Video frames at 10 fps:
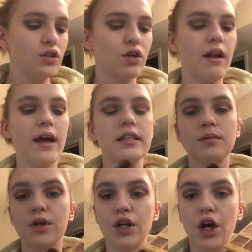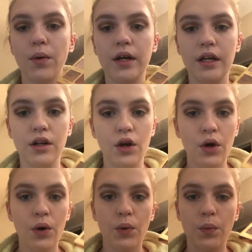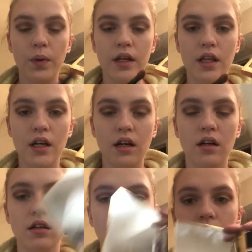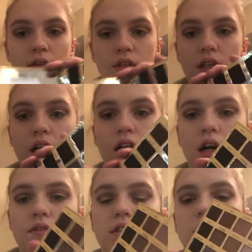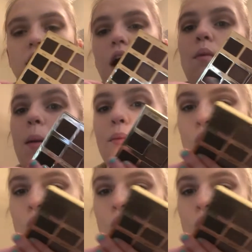So next I'm going to go in with, I really got to cover this. Like, I want to